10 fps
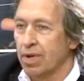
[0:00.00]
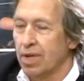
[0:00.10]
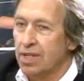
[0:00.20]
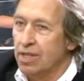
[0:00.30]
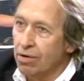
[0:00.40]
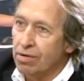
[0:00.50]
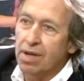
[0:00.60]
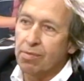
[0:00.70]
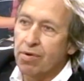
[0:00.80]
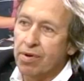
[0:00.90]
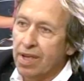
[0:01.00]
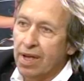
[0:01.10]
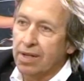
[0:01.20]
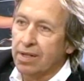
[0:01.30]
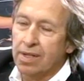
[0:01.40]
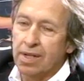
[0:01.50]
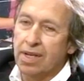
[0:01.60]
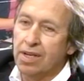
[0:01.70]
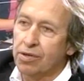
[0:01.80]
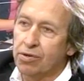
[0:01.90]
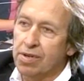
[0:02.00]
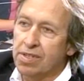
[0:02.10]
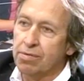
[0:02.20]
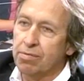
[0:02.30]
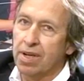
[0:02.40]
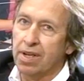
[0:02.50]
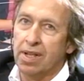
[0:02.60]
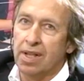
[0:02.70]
in North America, in a crazy way,